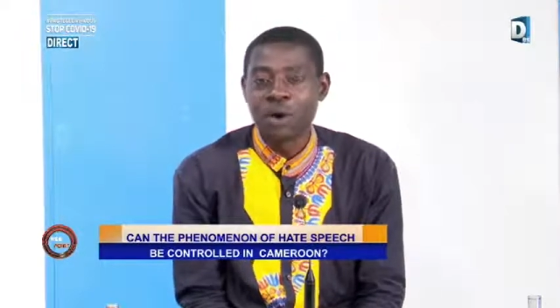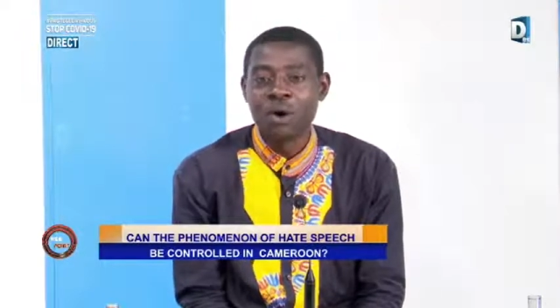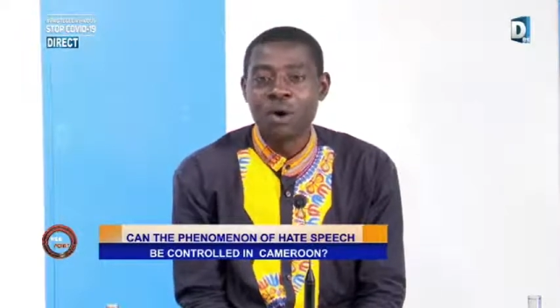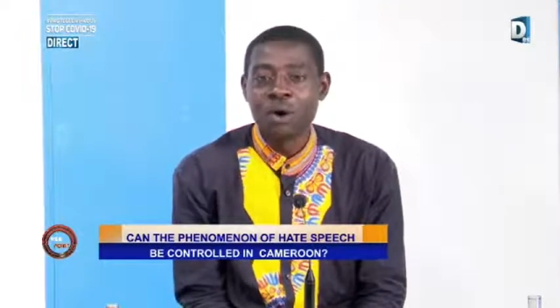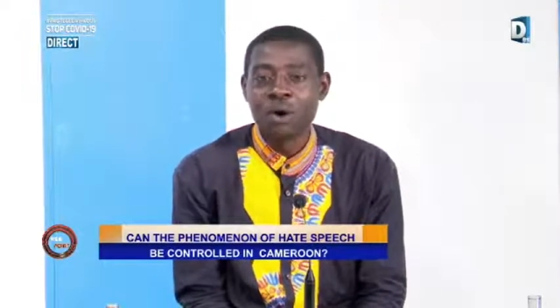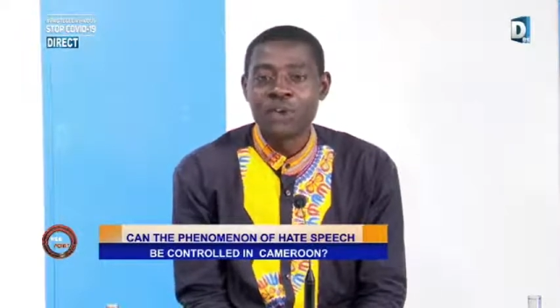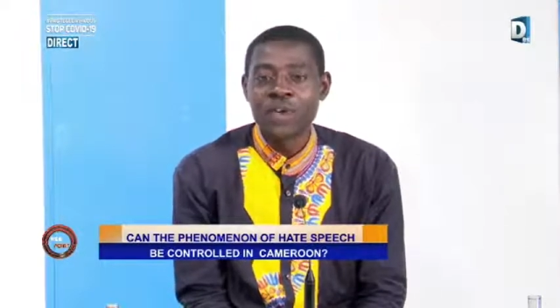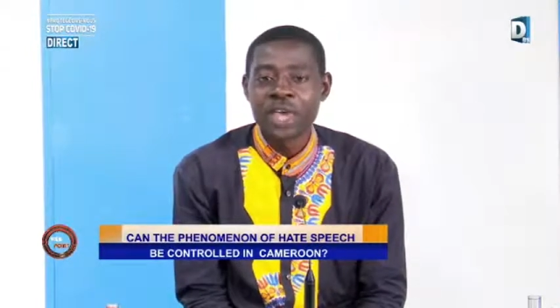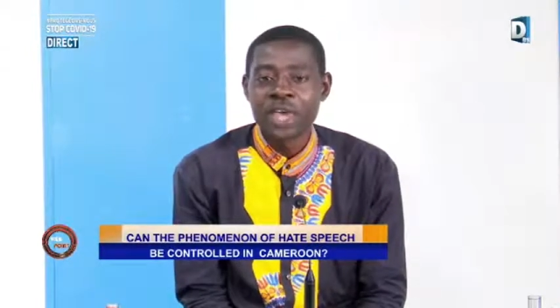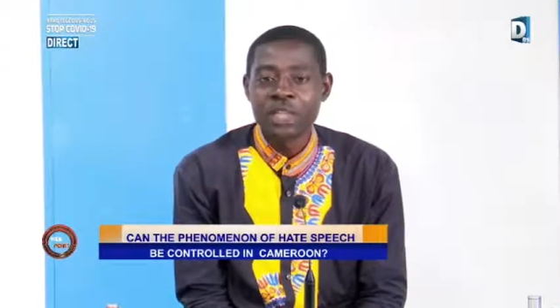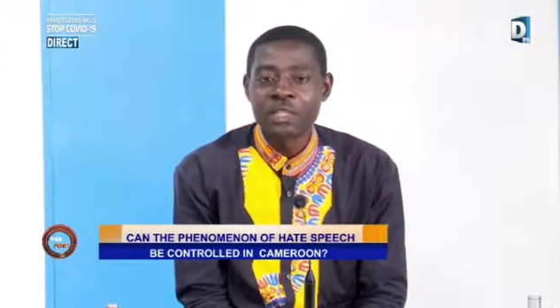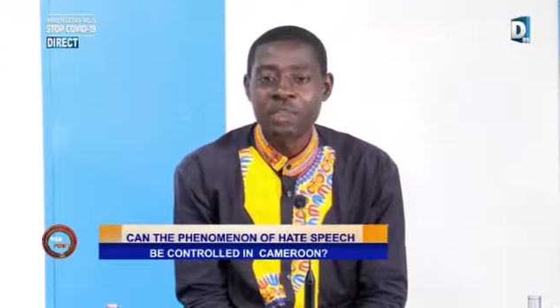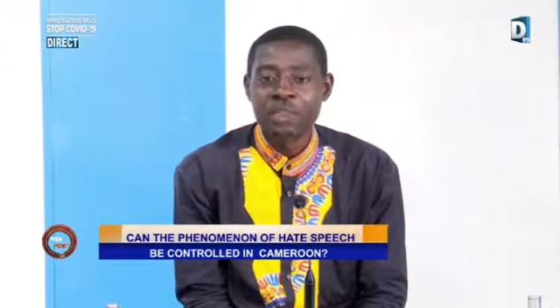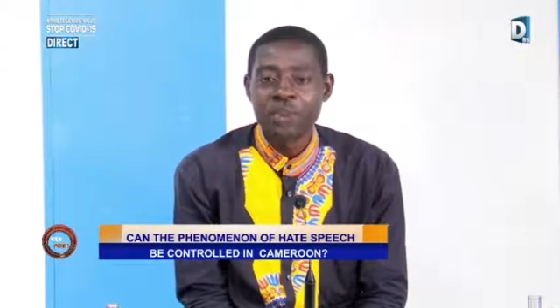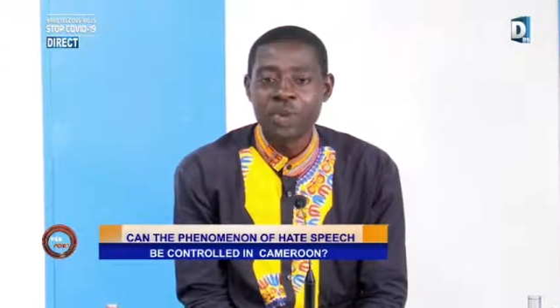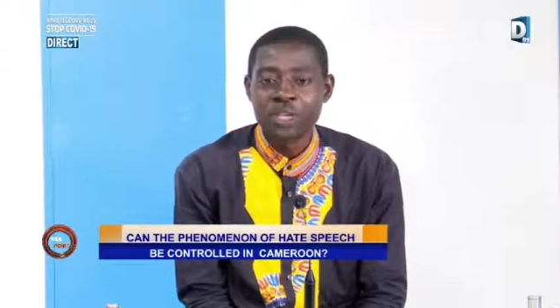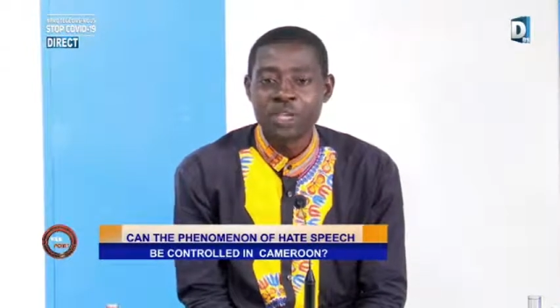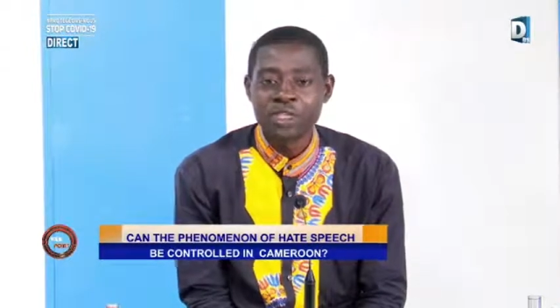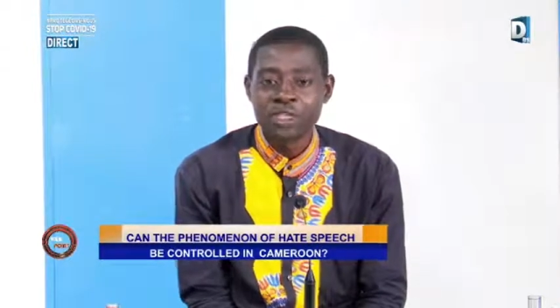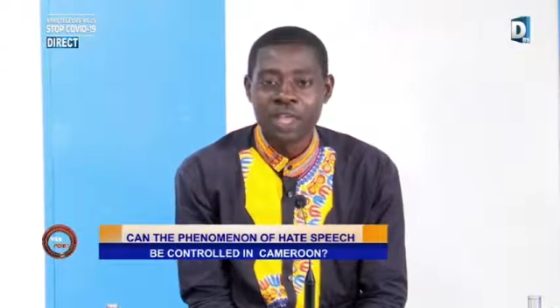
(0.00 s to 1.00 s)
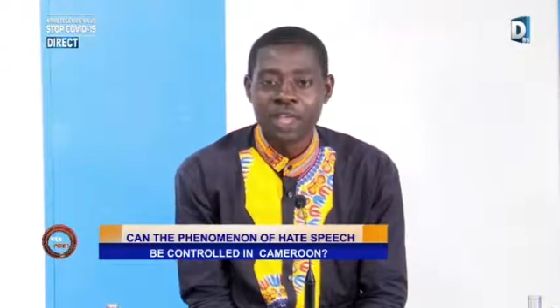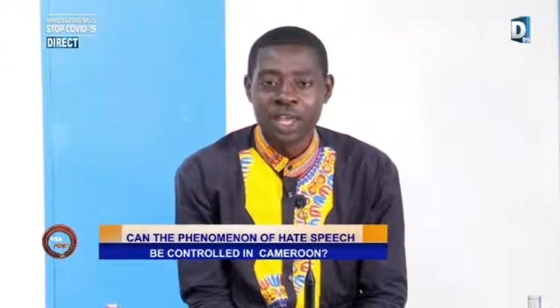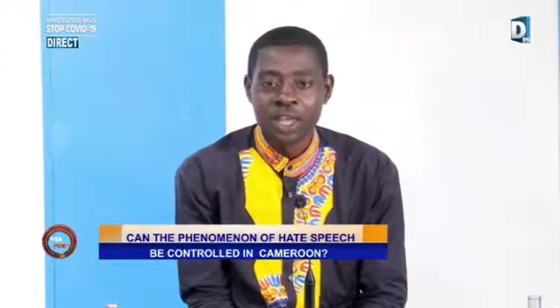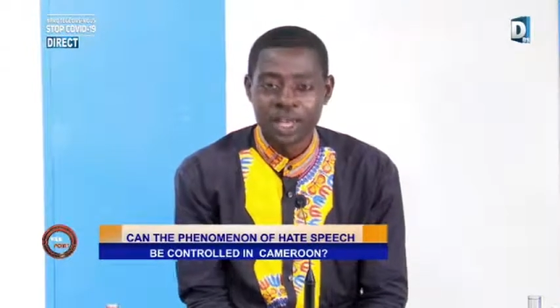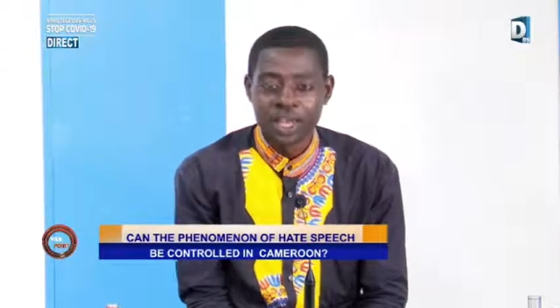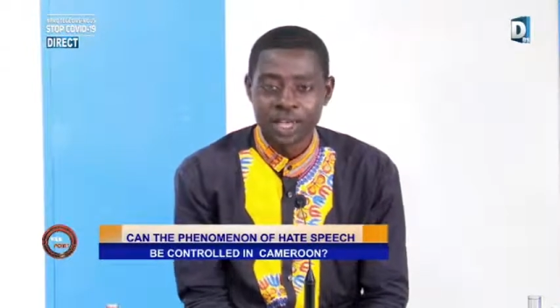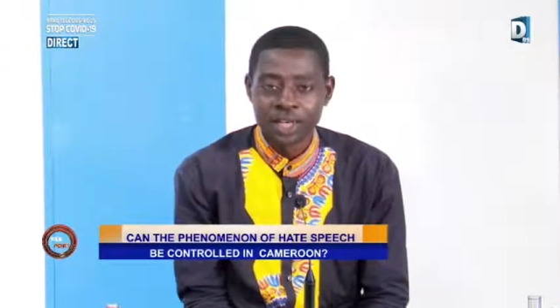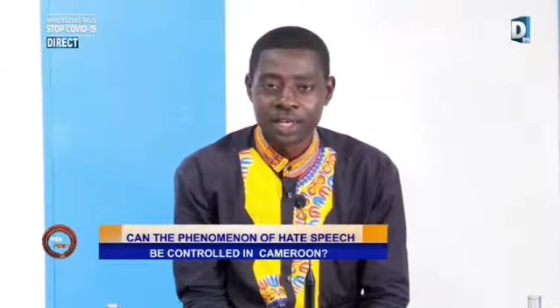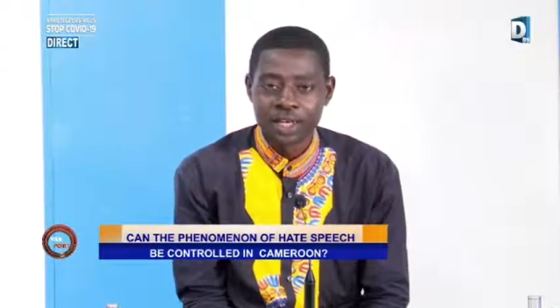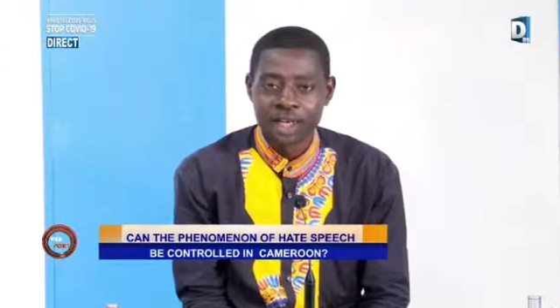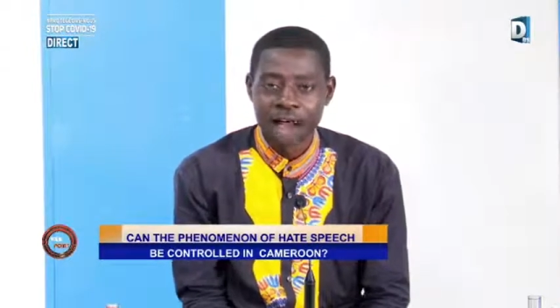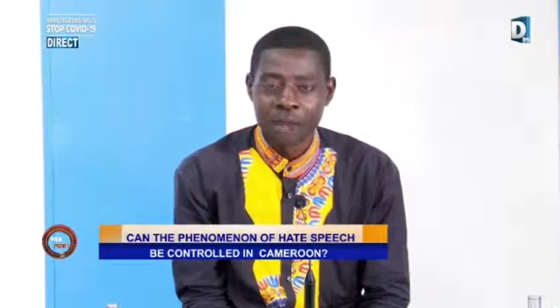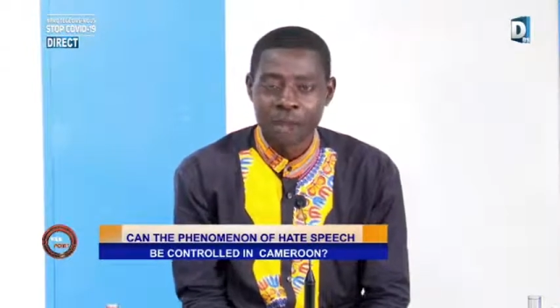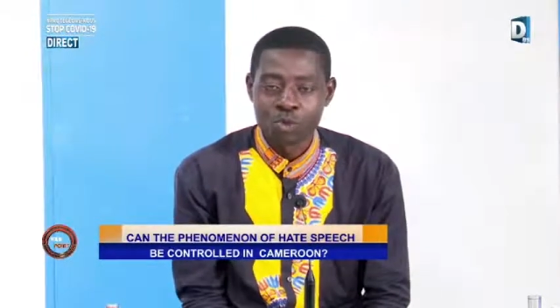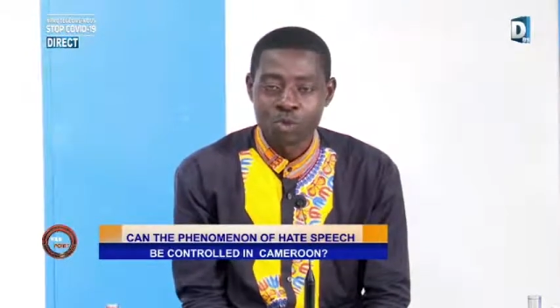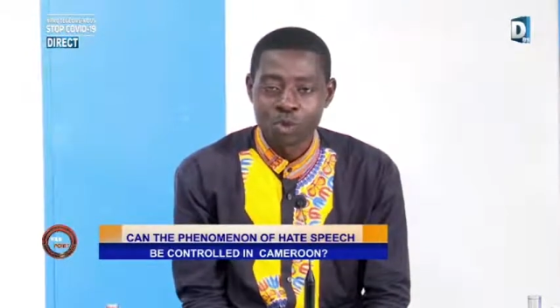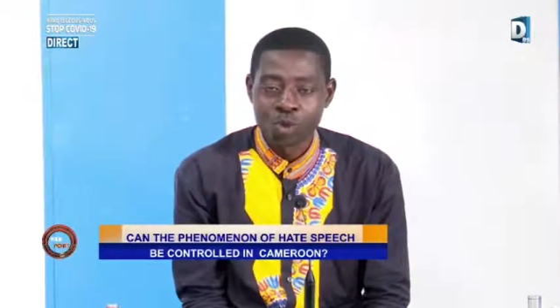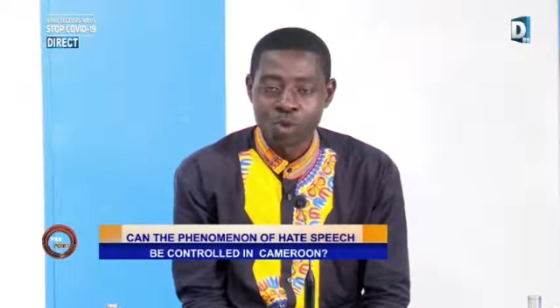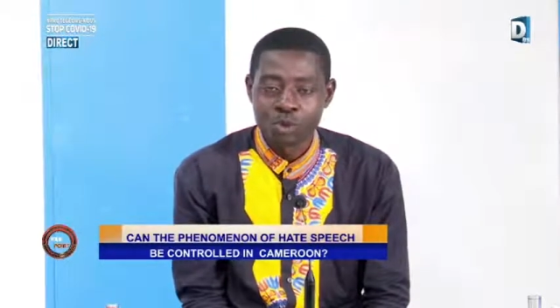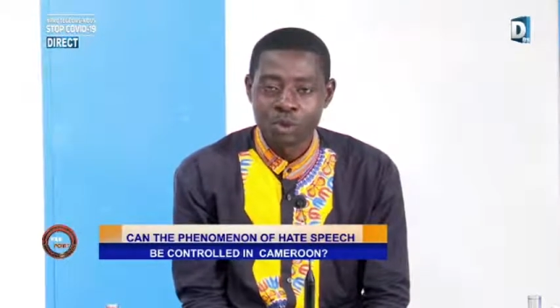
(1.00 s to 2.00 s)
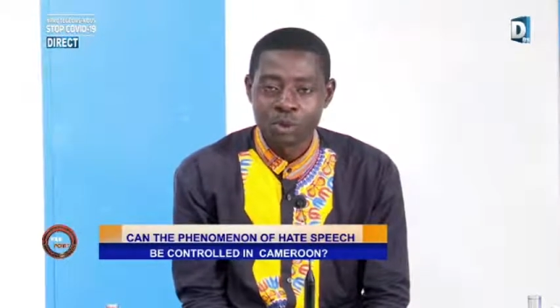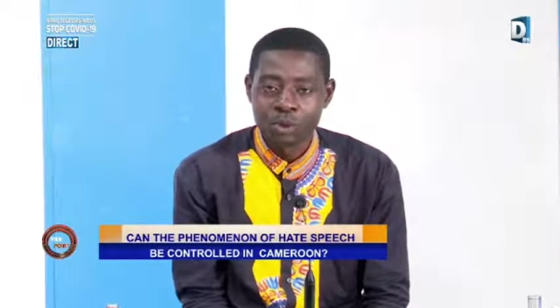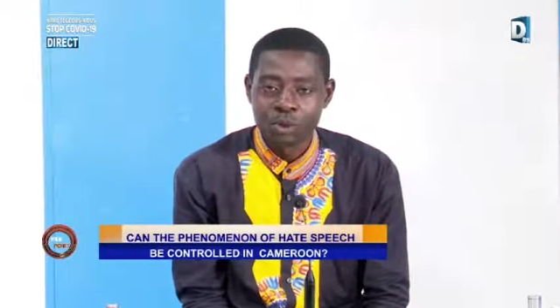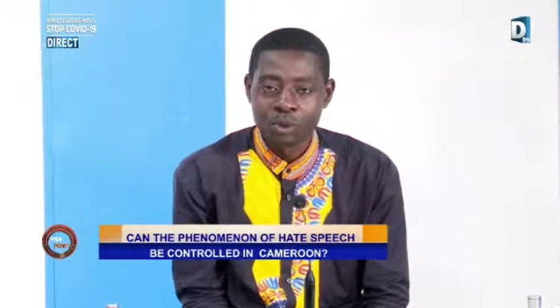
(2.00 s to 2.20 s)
of hate speech in Cameroon.